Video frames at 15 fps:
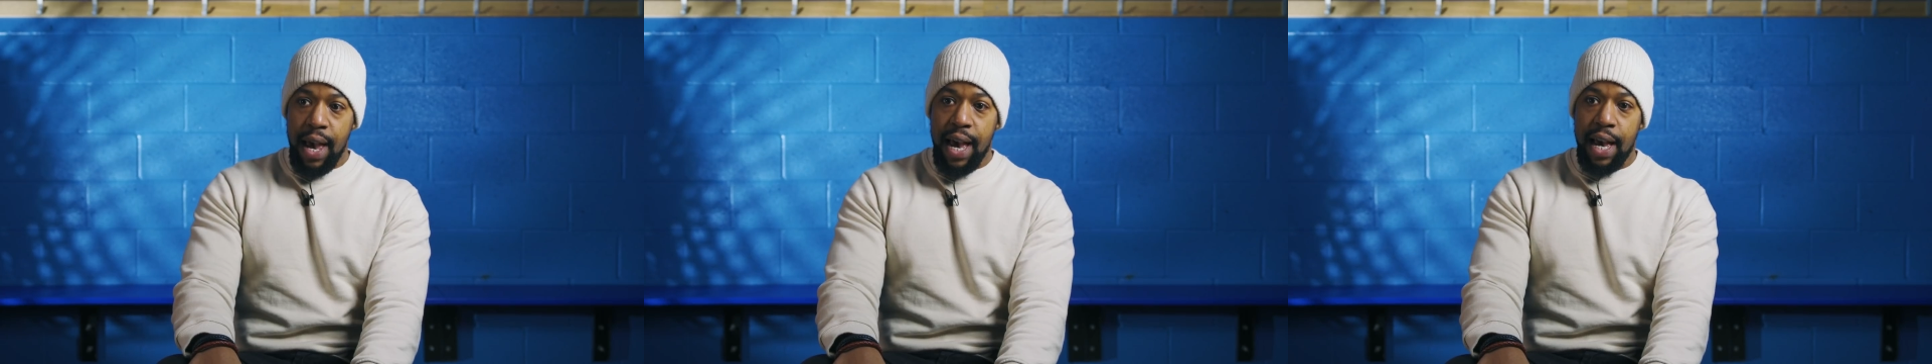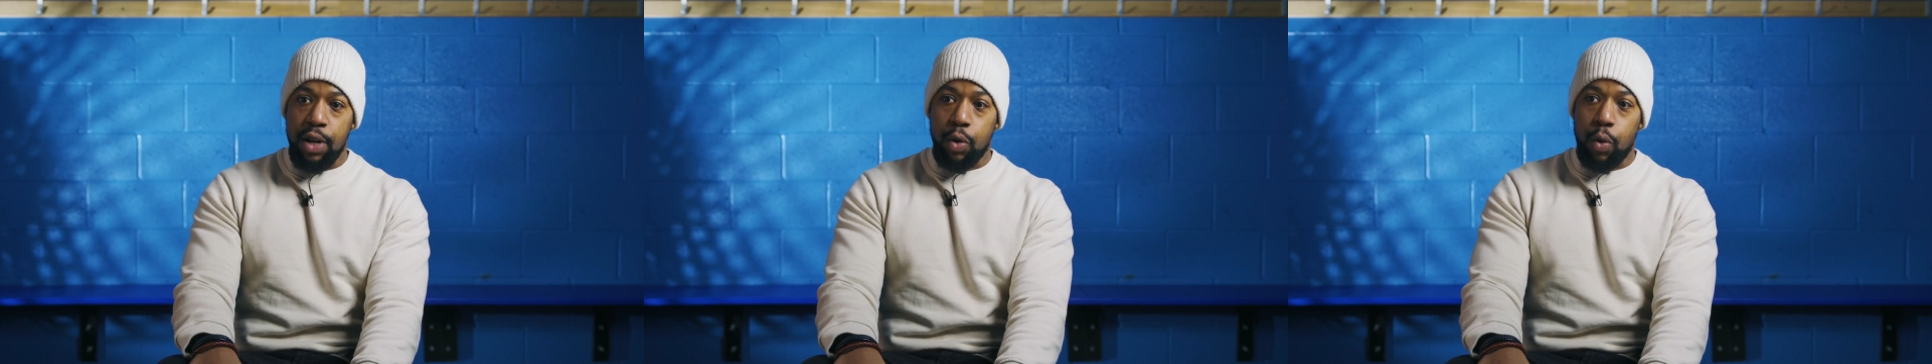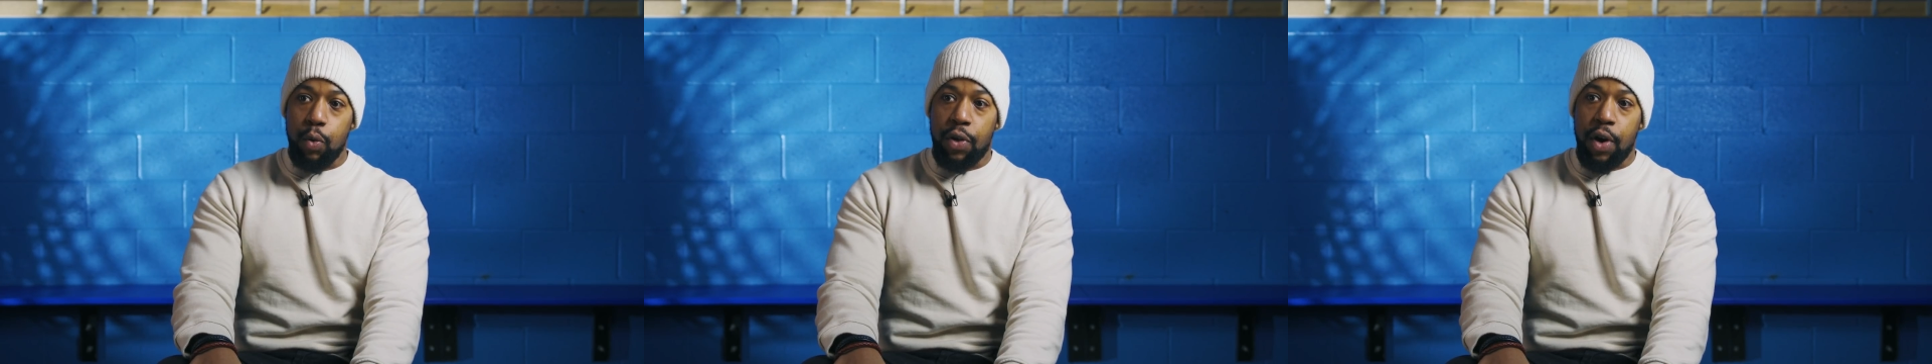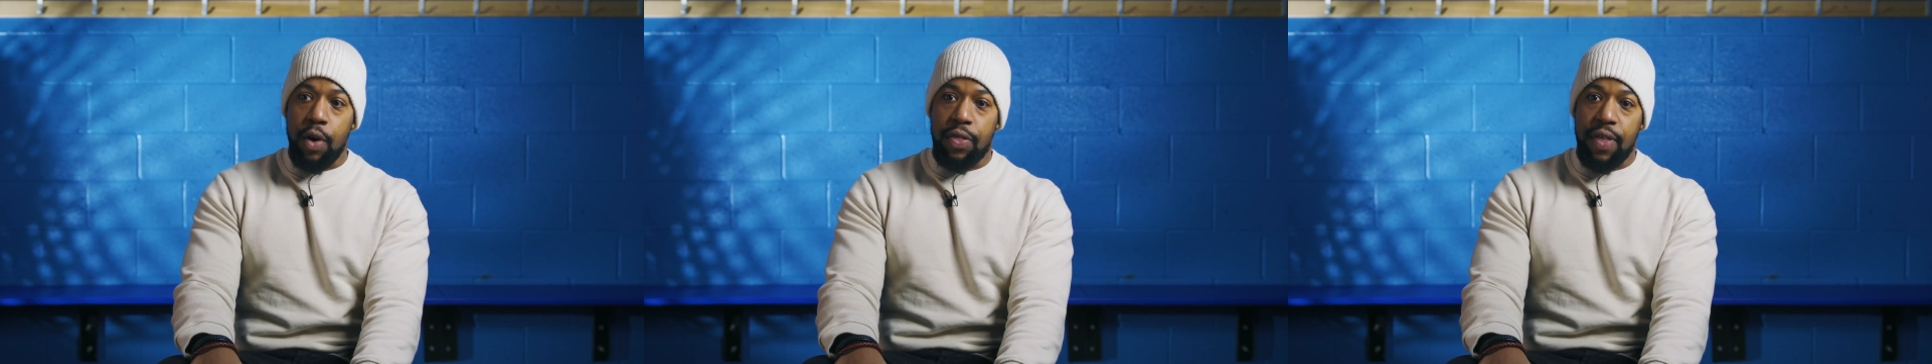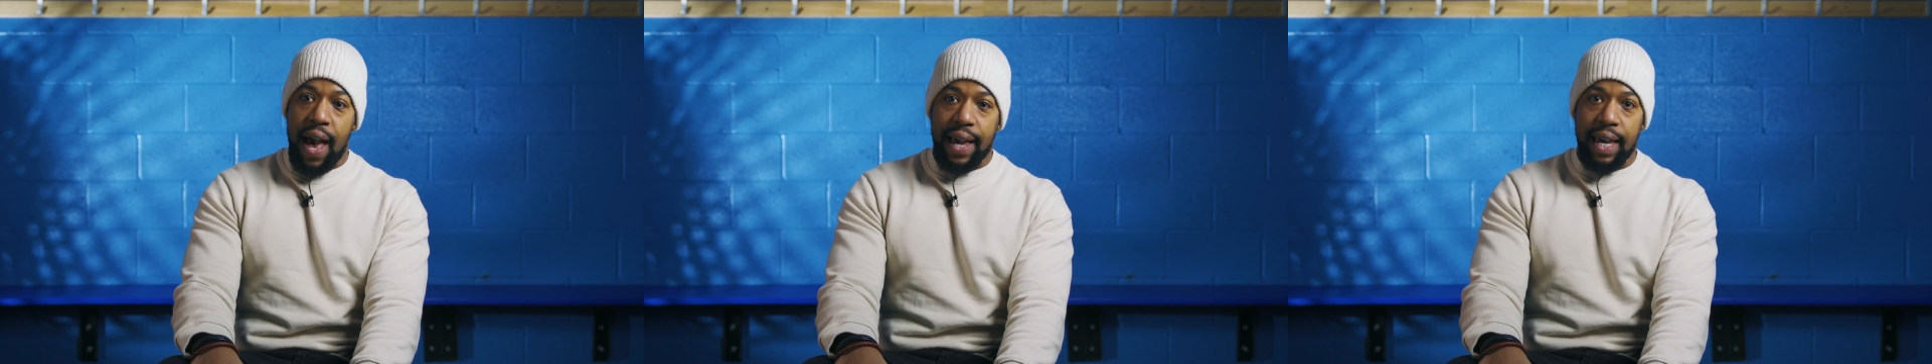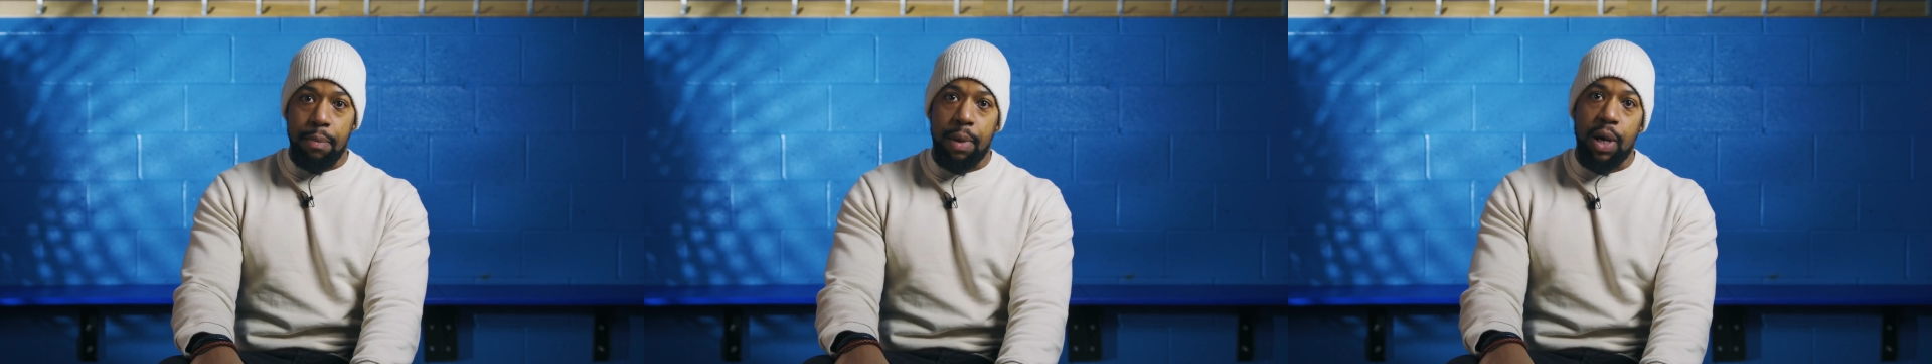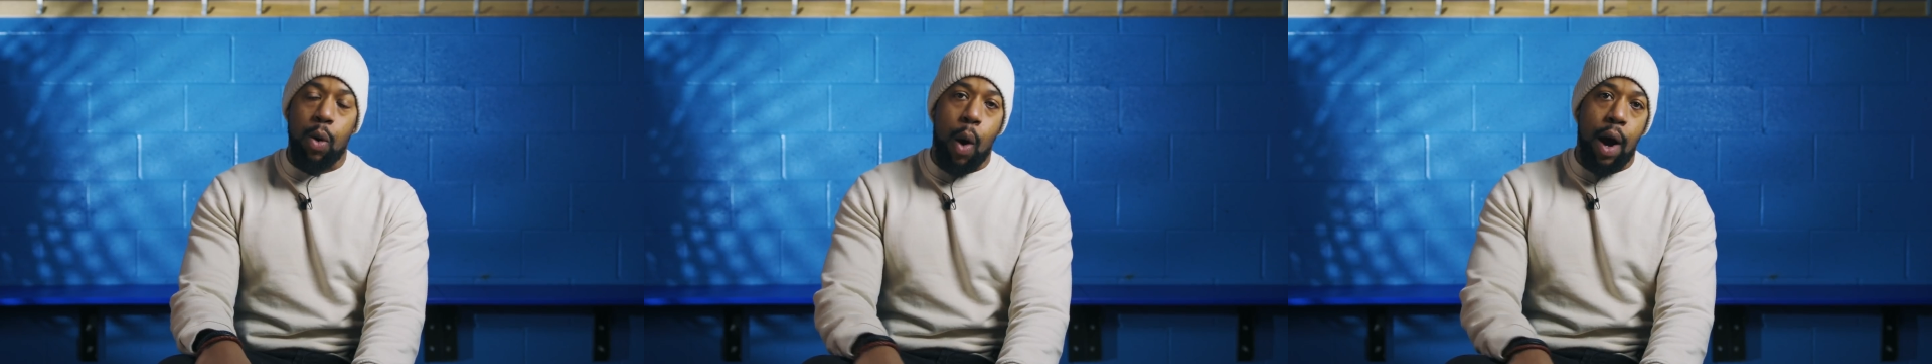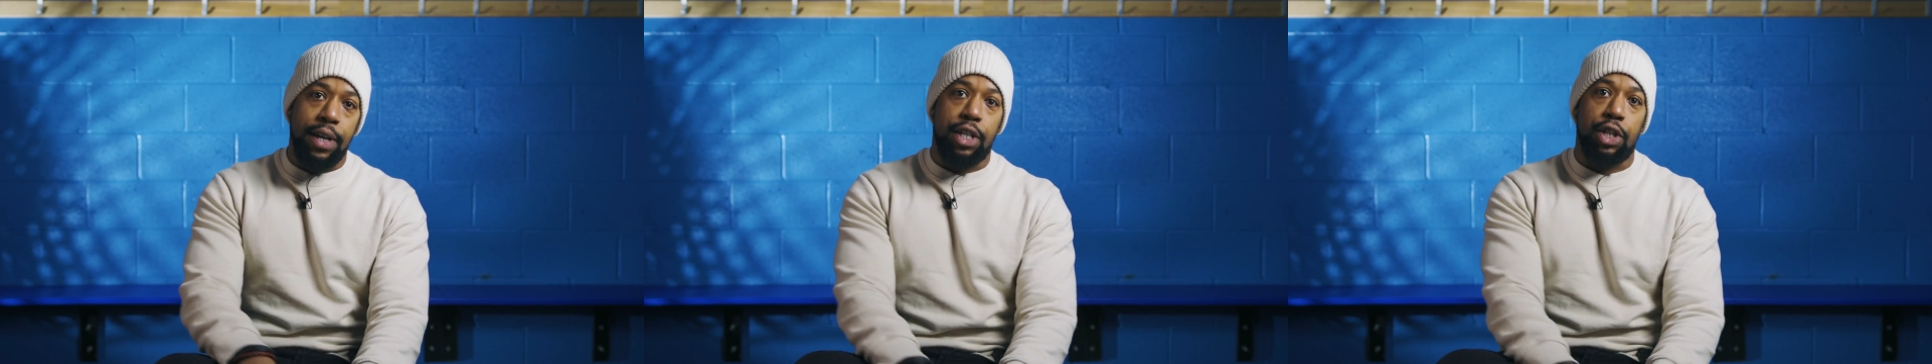And although that can be
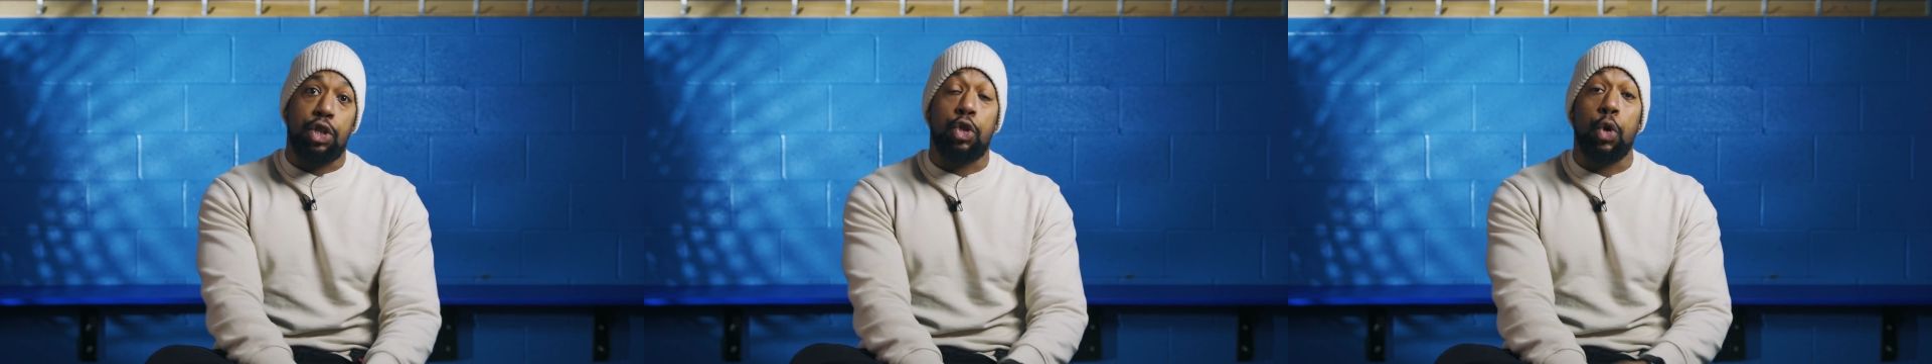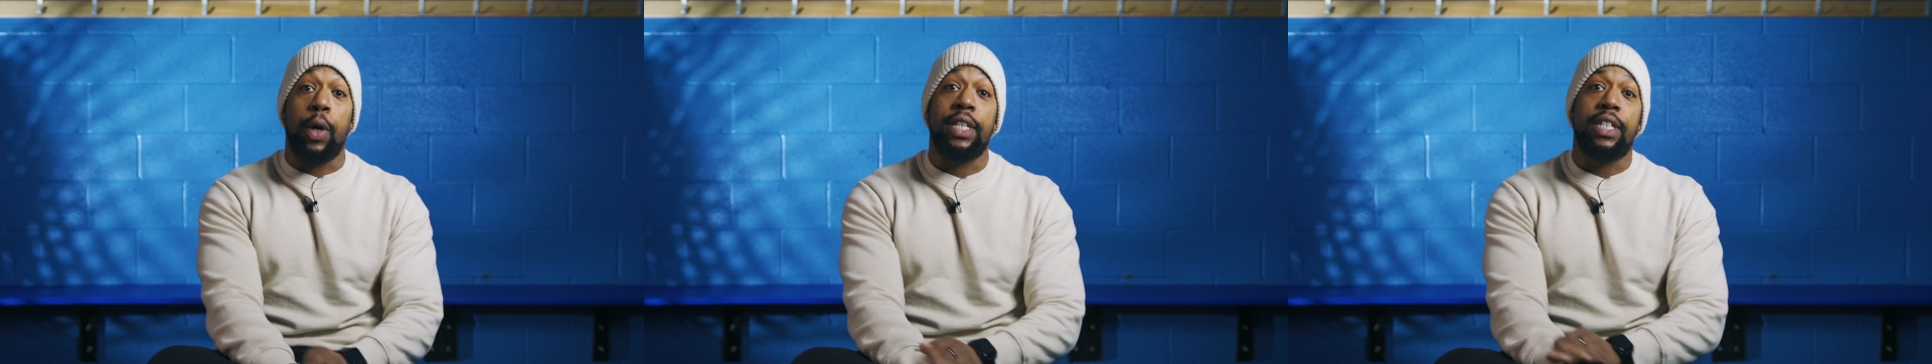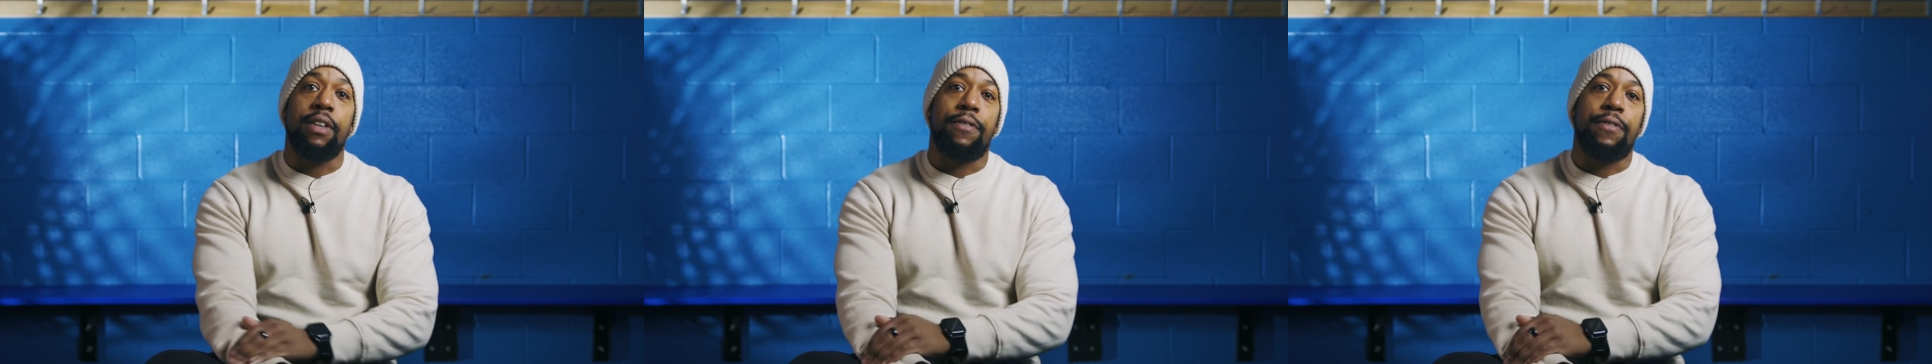quite disjointing